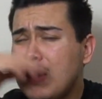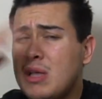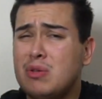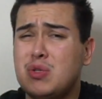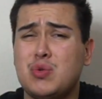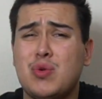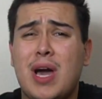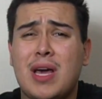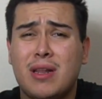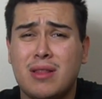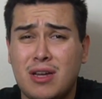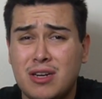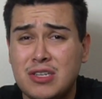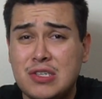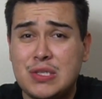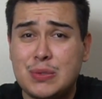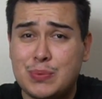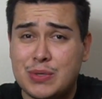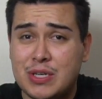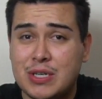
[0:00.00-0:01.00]
So I had a lot of
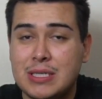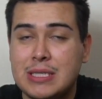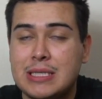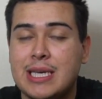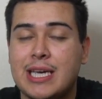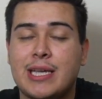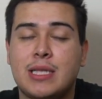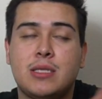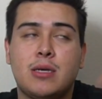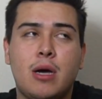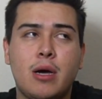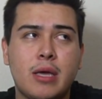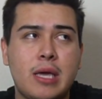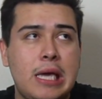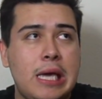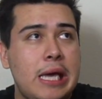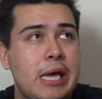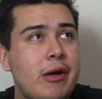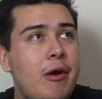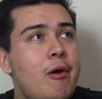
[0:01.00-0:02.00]
experience like
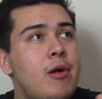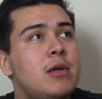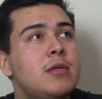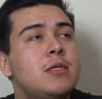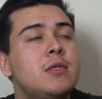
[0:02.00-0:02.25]
talking.